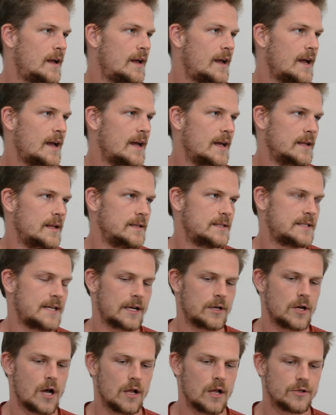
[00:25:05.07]
And
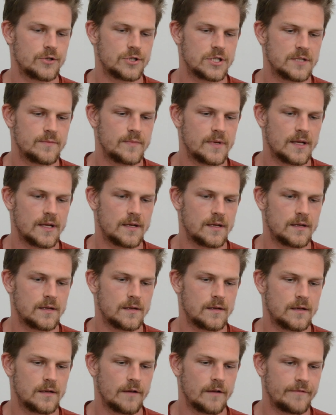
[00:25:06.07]
technology's
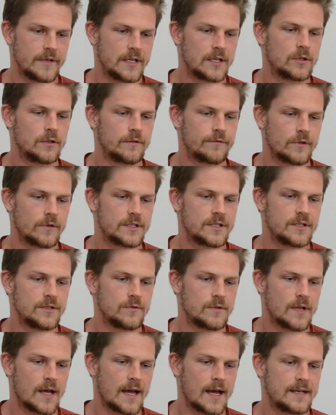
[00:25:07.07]
been a vehicle for it to do
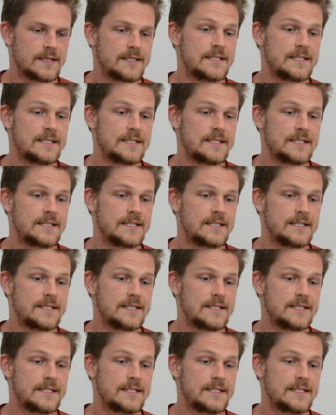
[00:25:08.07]
that.